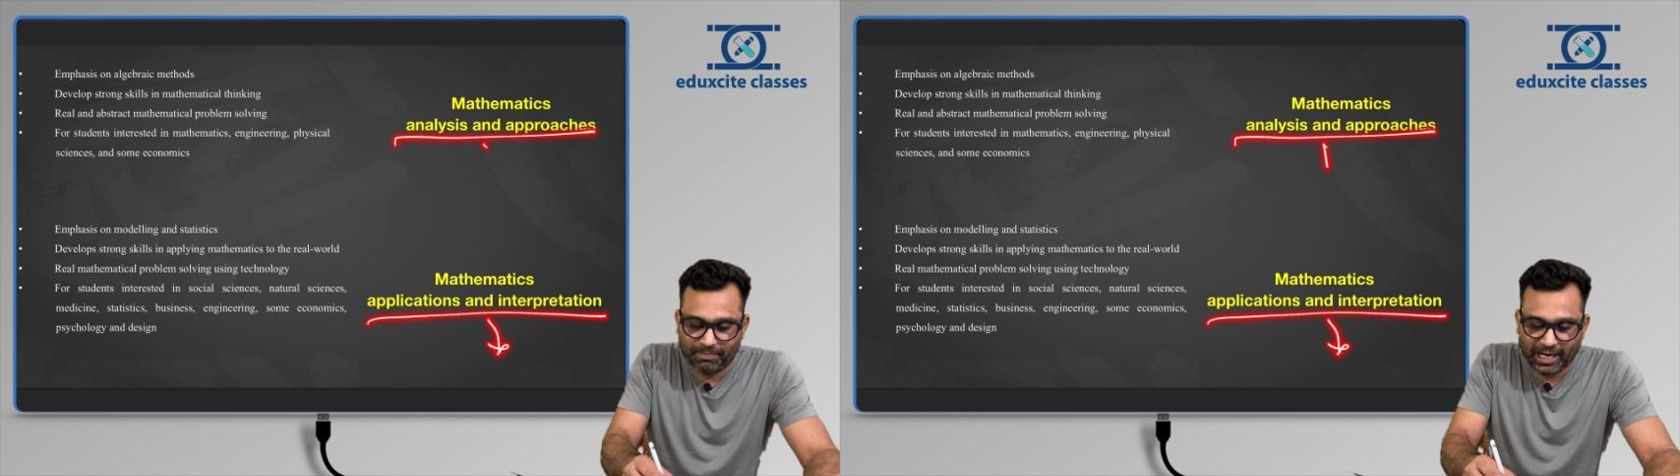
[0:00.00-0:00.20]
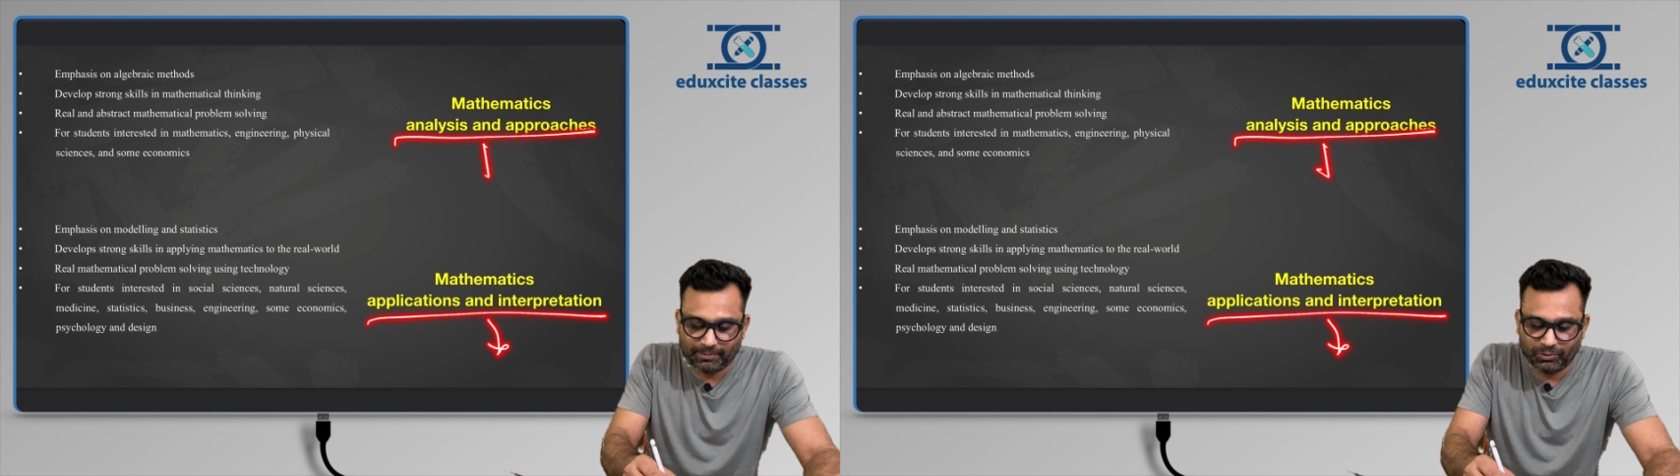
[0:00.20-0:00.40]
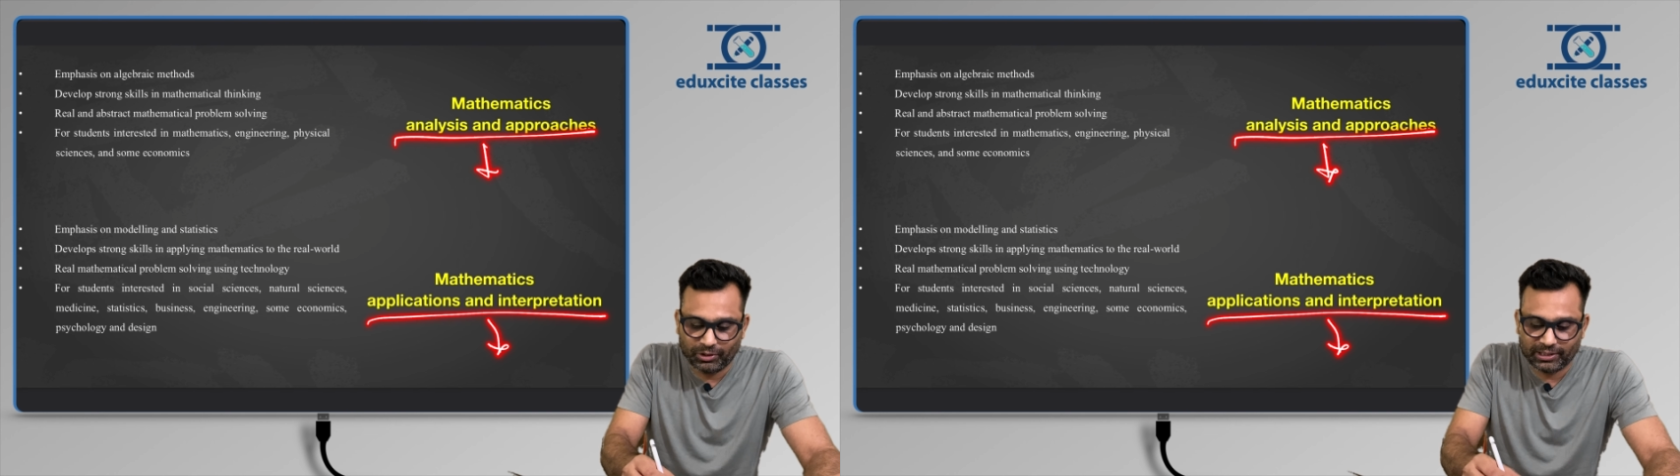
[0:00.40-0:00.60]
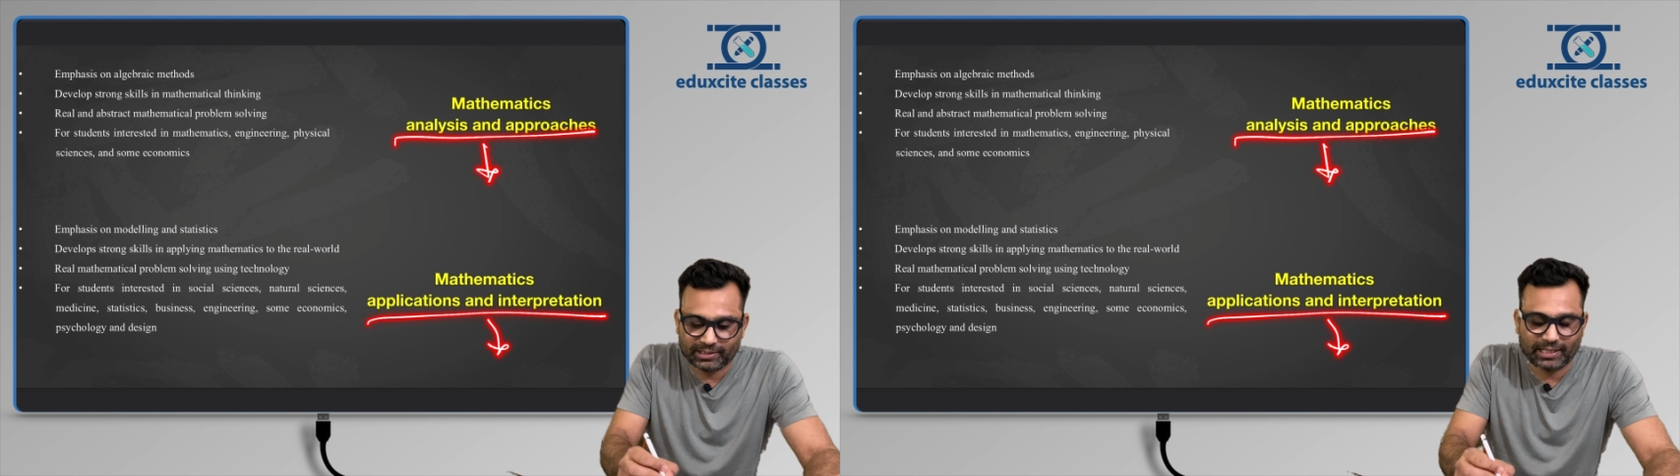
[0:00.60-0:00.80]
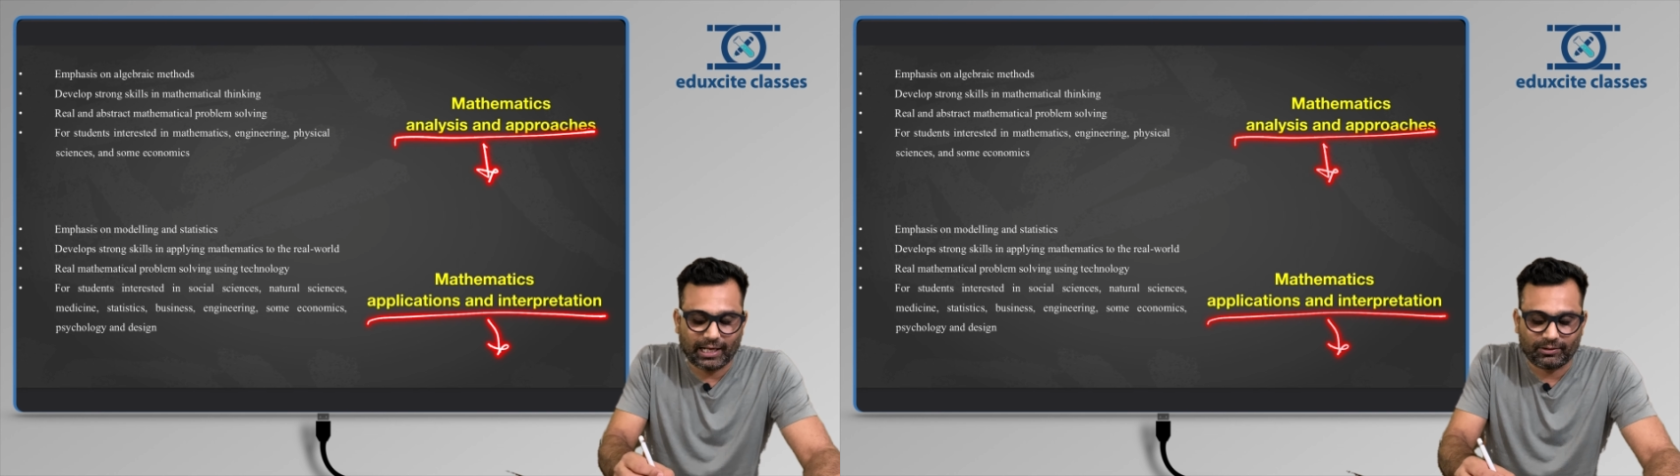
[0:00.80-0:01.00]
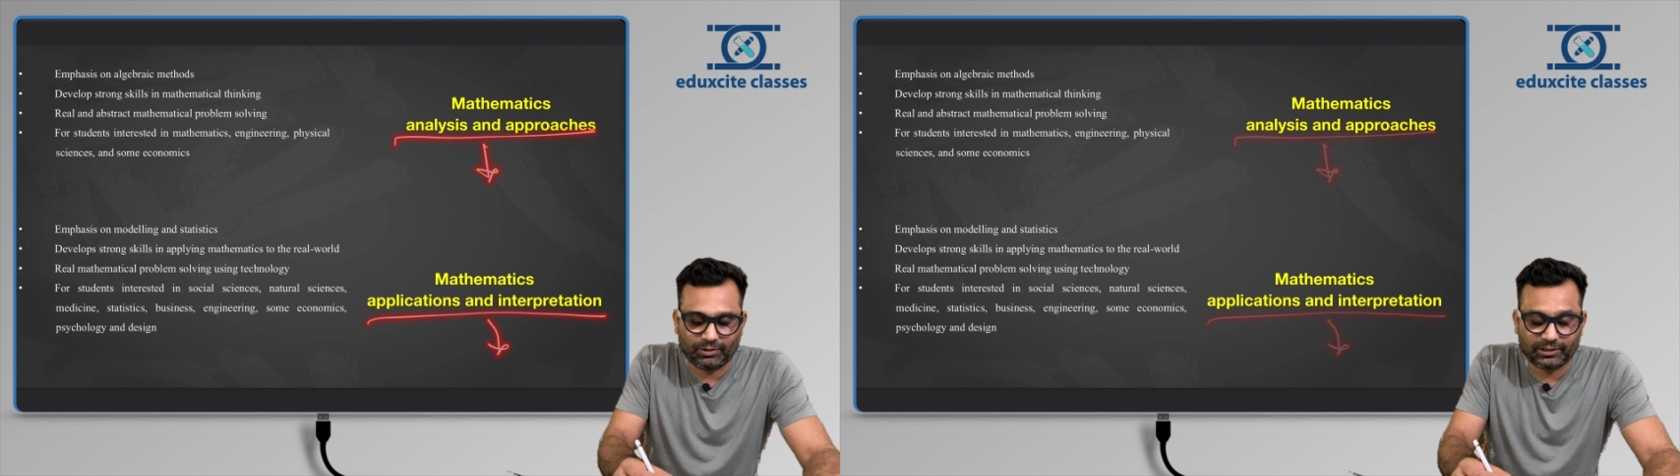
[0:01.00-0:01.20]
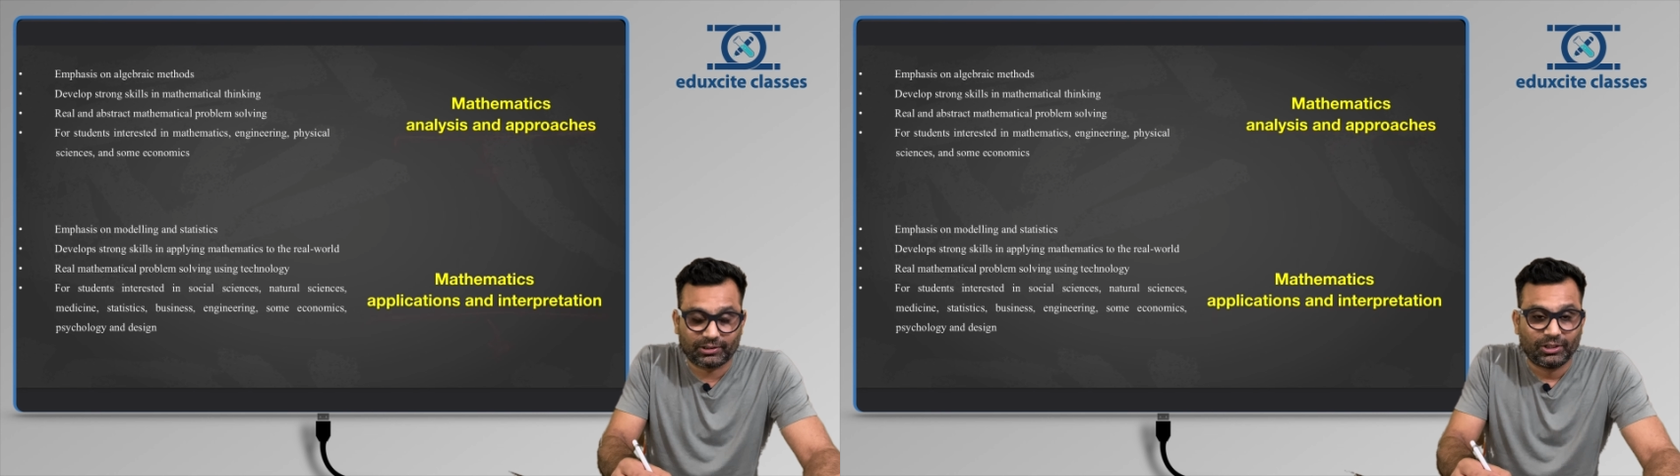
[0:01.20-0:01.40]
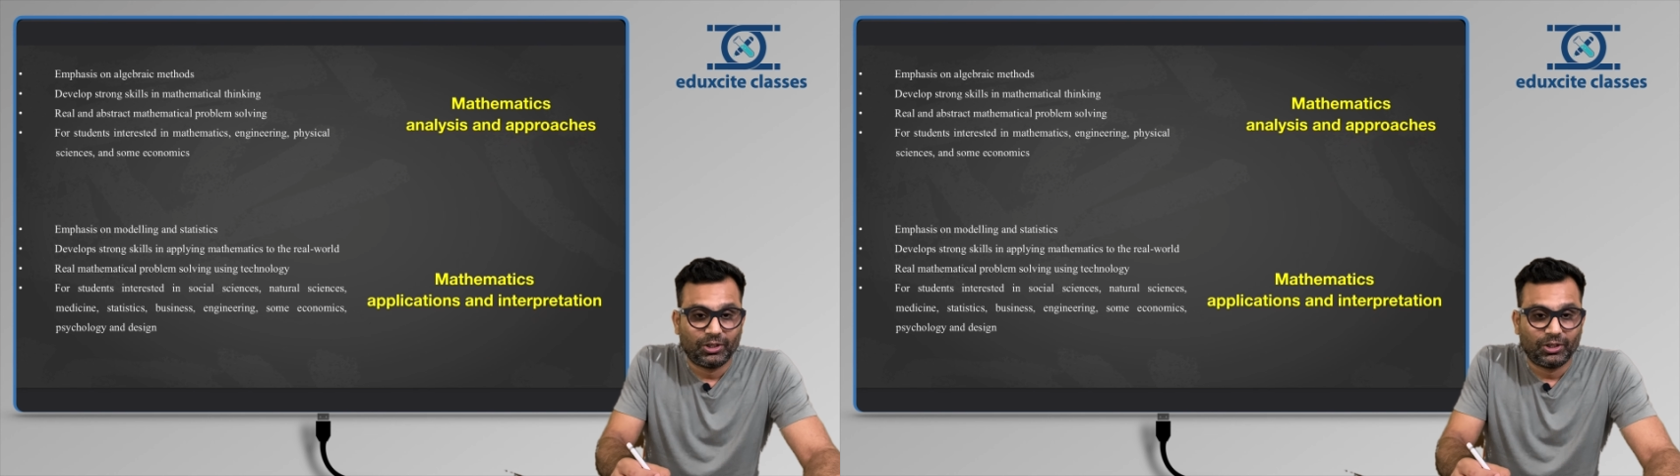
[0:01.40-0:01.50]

backbone is calculus.